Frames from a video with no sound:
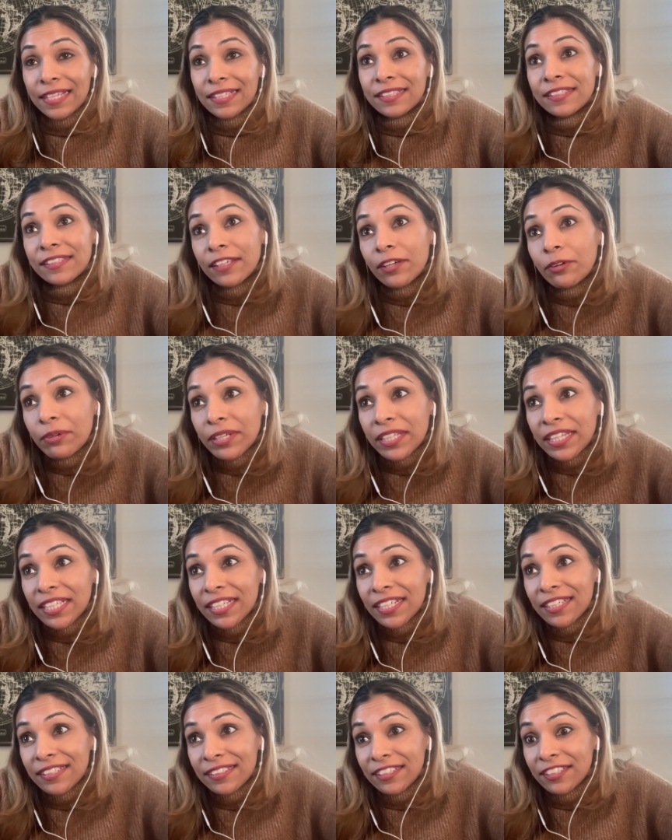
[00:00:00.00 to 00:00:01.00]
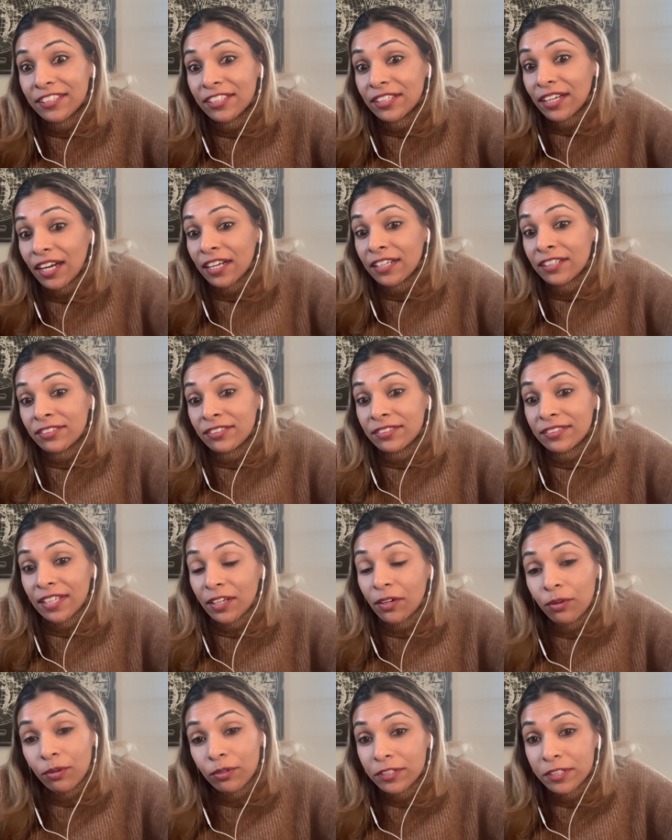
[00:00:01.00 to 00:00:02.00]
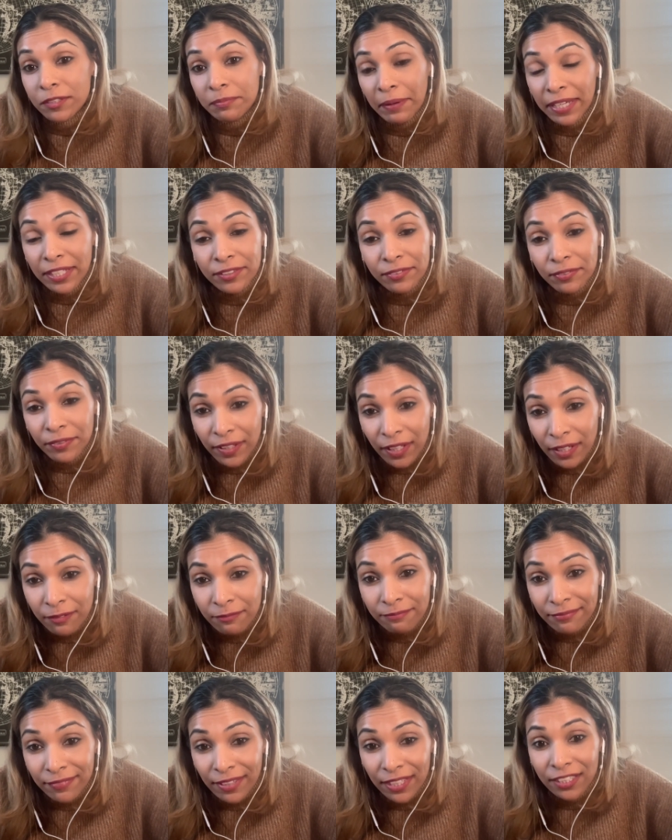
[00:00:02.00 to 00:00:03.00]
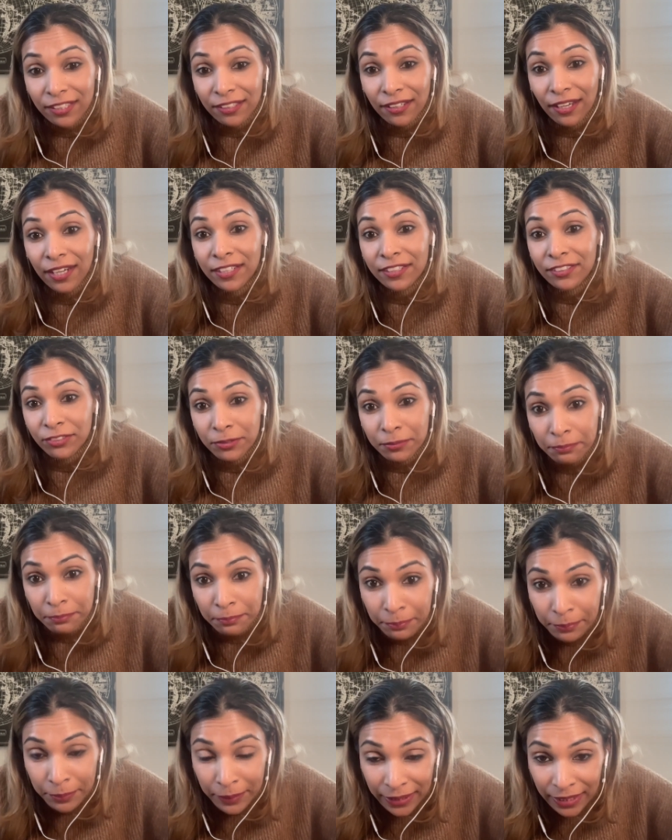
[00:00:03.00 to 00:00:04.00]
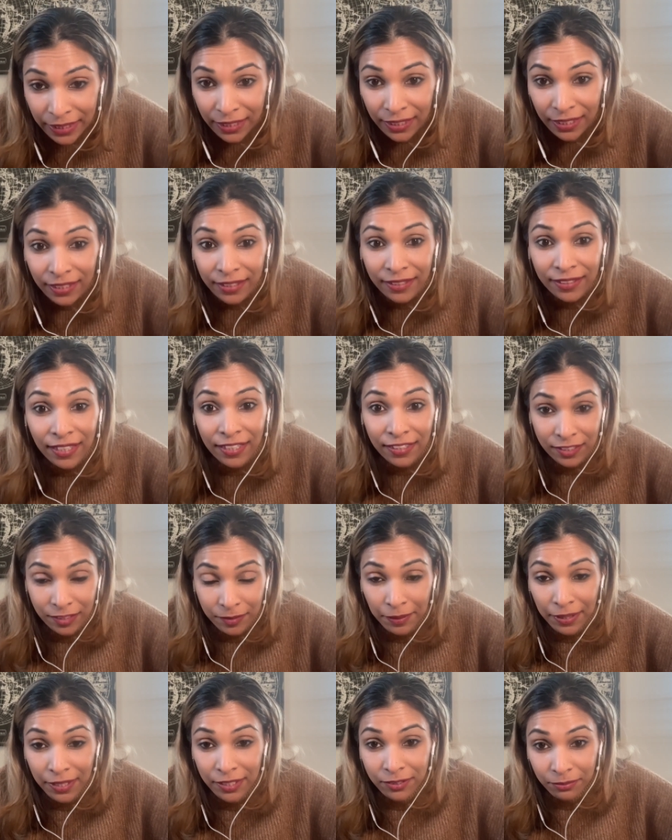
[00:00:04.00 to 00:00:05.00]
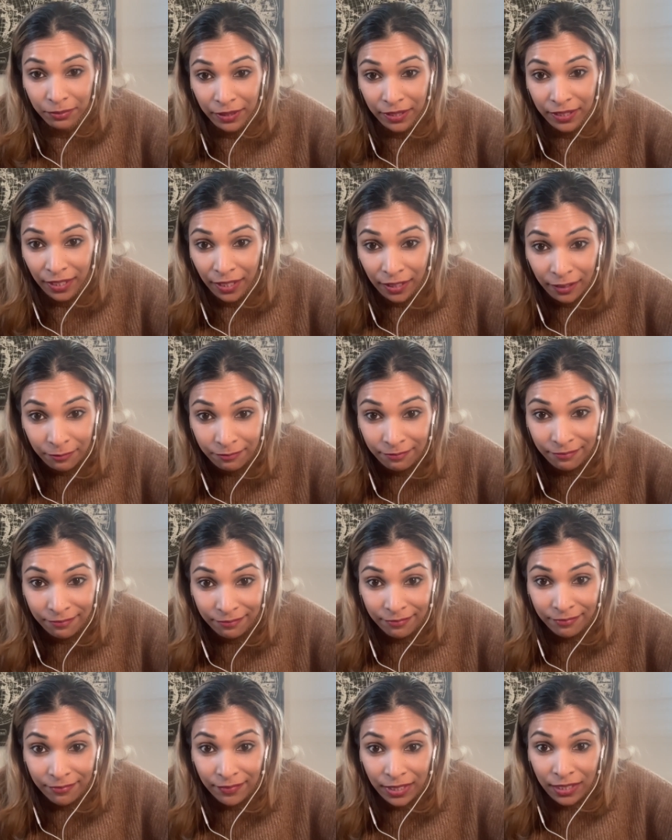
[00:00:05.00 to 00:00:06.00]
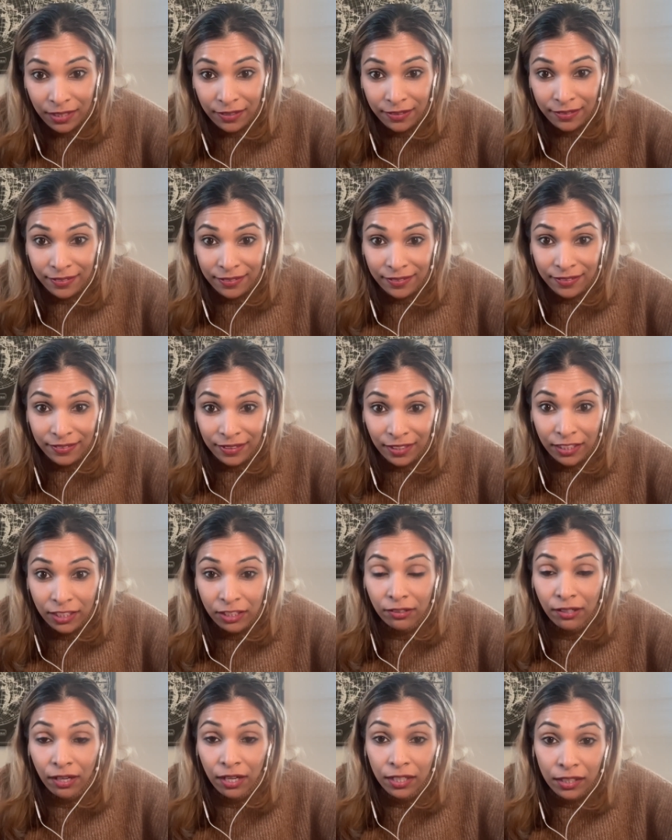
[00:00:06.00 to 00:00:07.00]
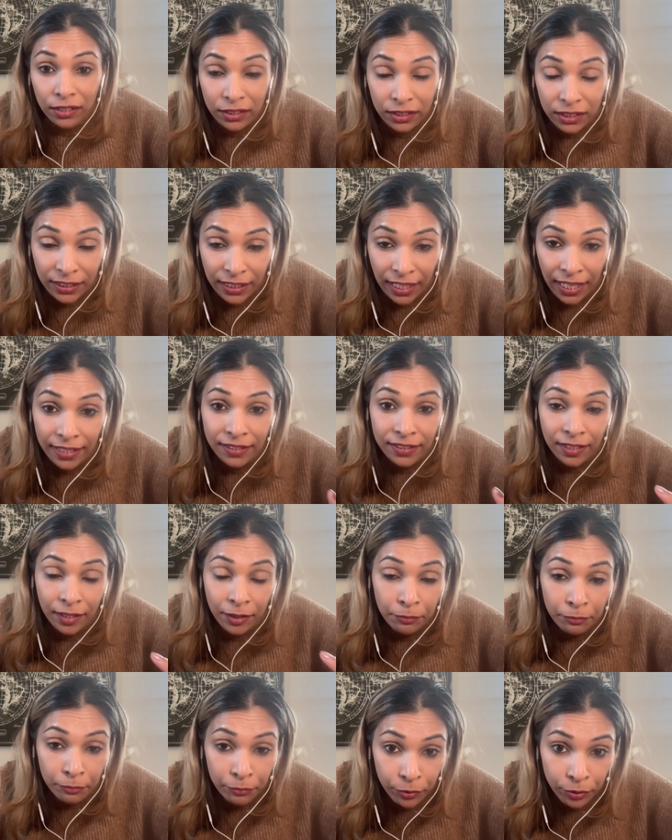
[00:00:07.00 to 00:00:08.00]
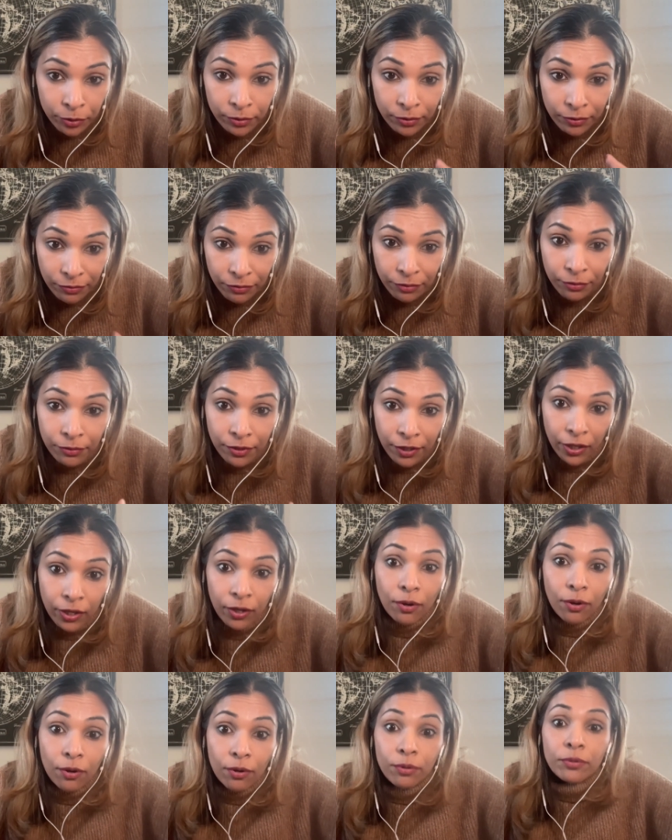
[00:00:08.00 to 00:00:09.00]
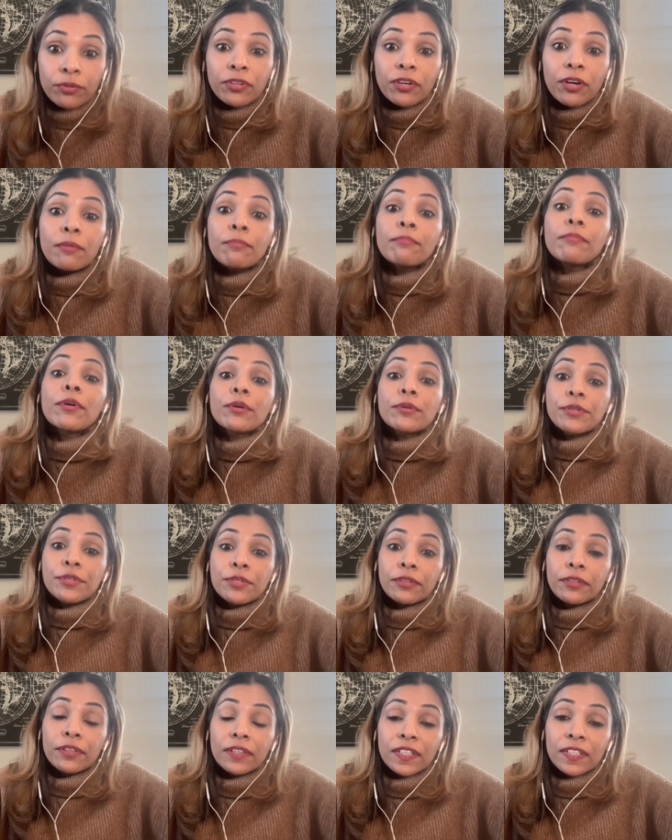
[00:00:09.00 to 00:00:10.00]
Sit with it as in you got to just like hold space for them. Like you got to just be in that space with them. Like you got to let them move through their own emotional